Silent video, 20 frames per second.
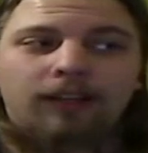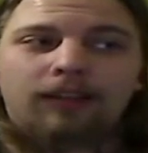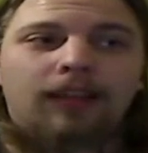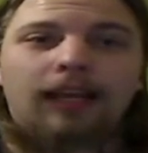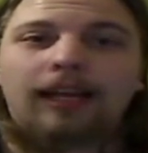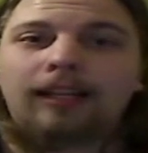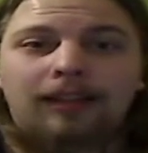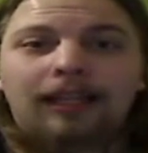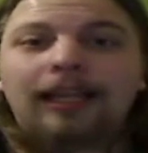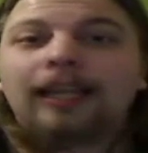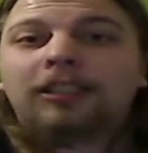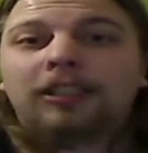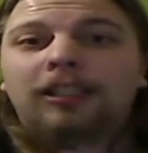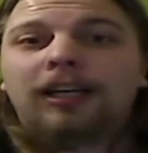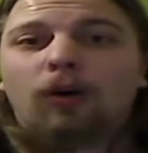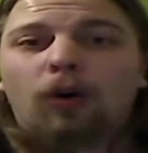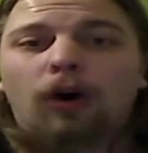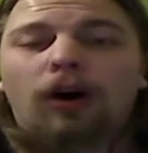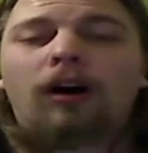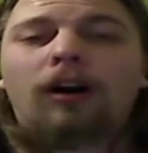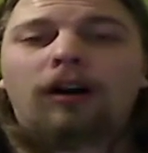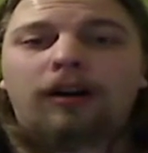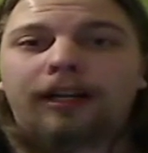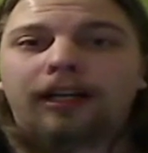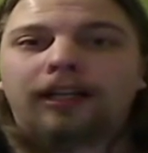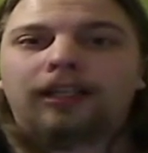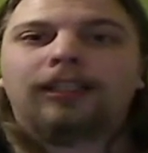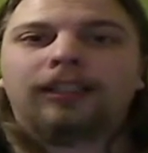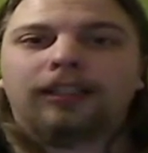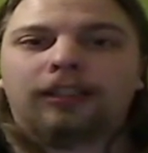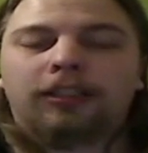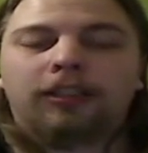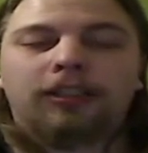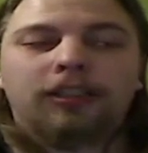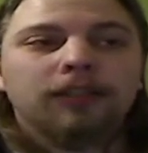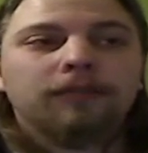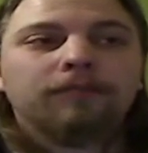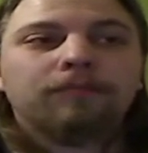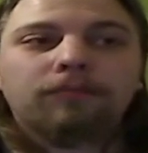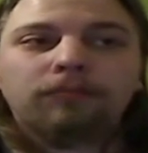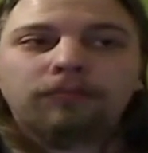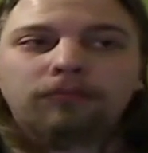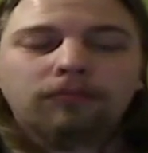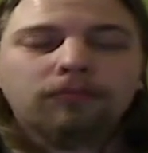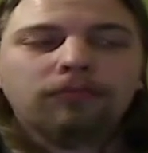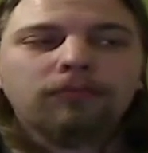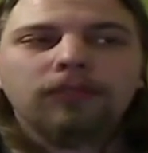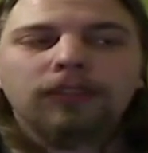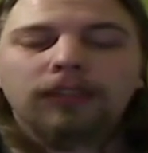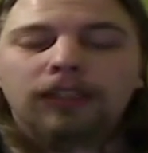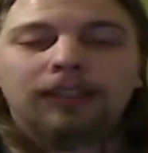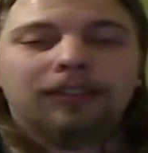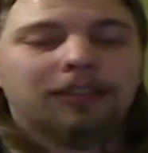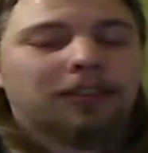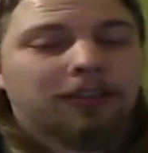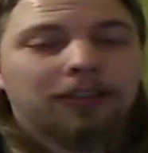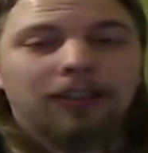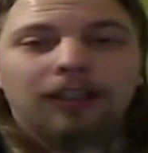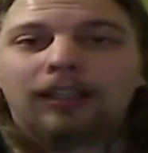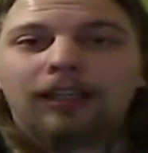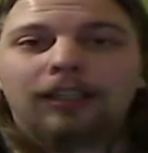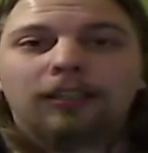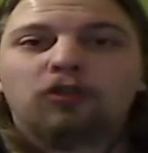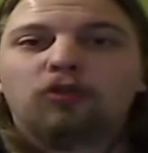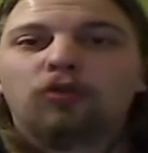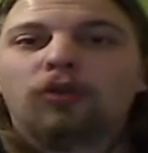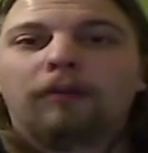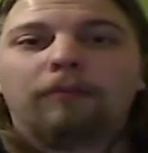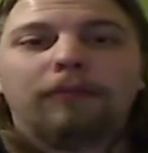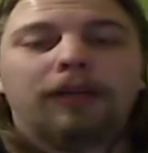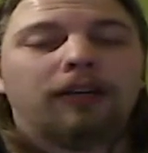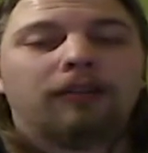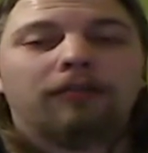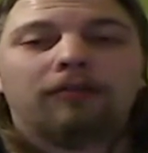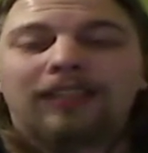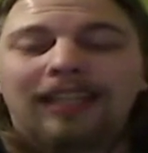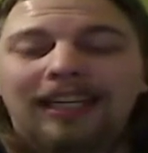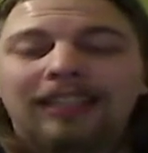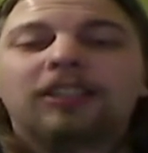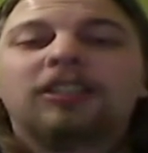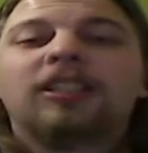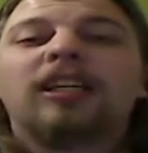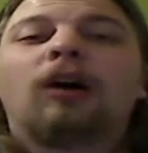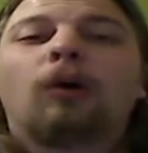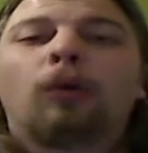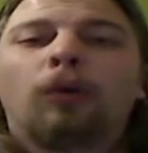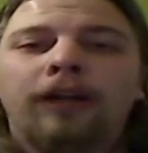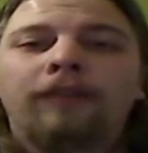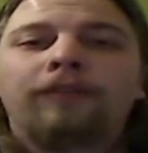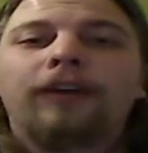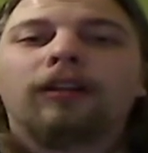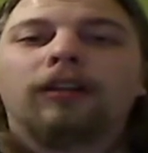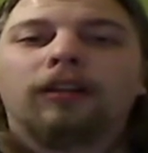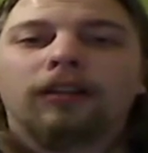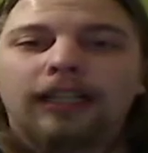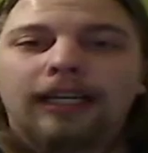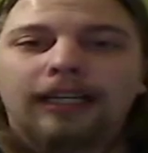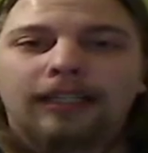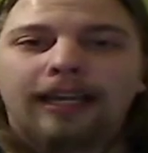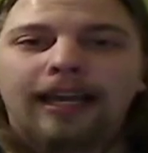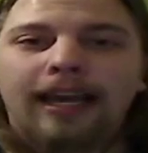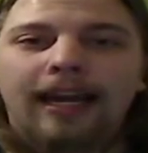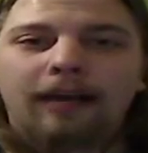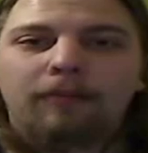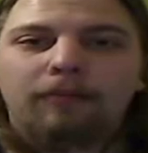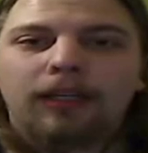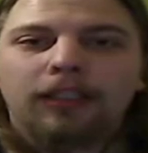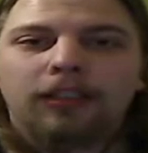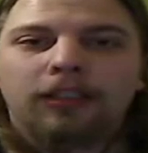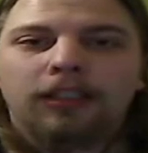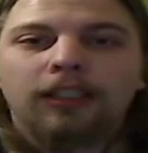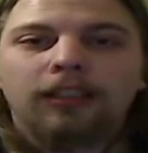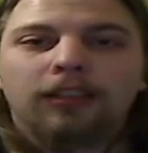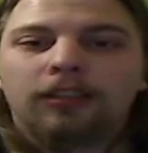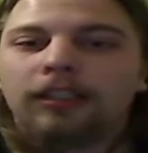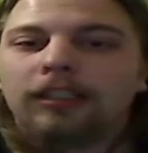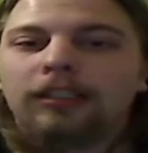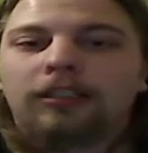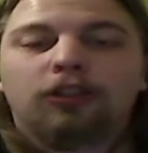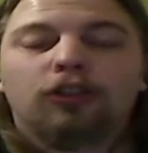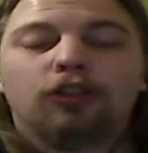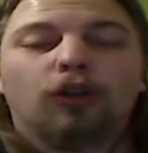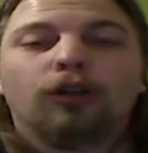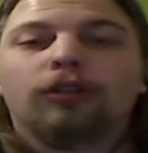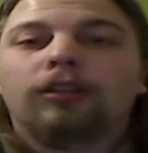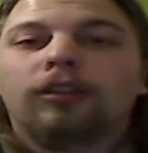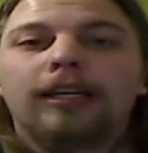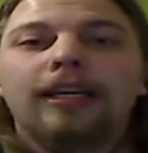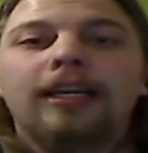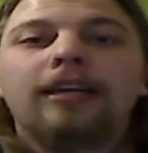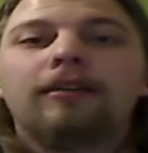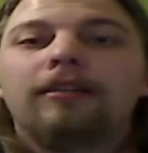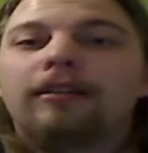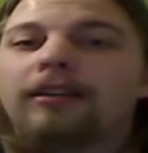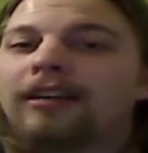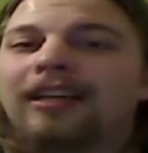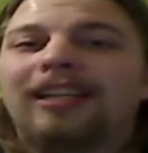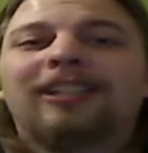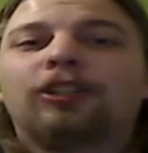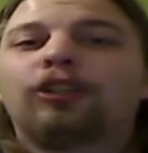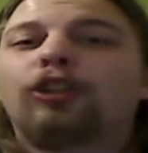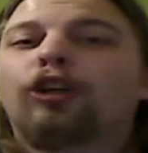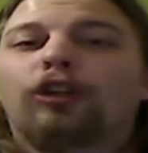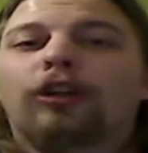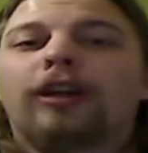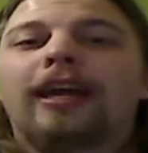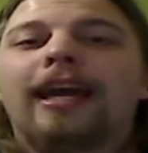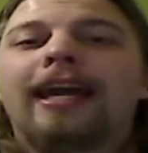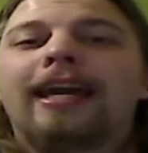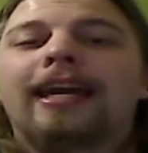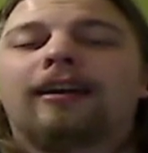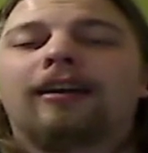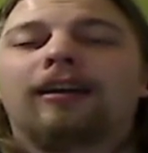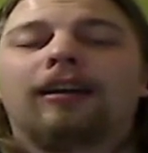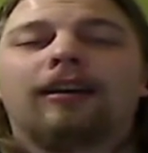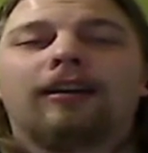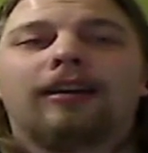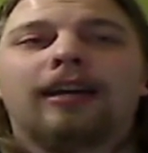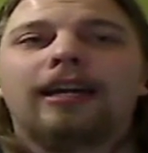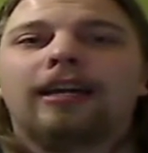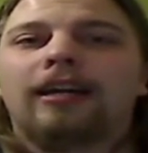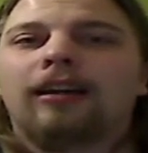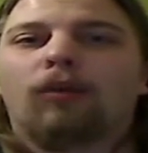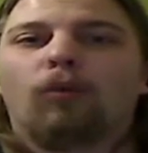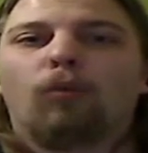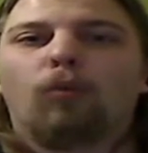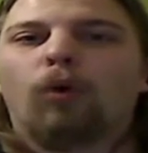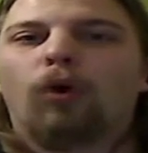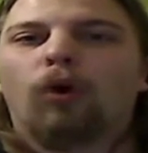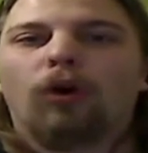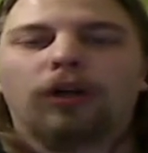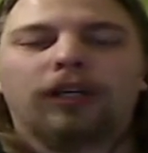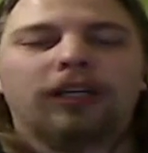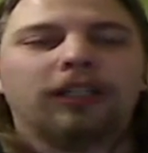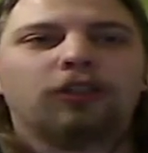That's how hard it is. That's I mean that's how difficult that game is. It's not cake in a walk.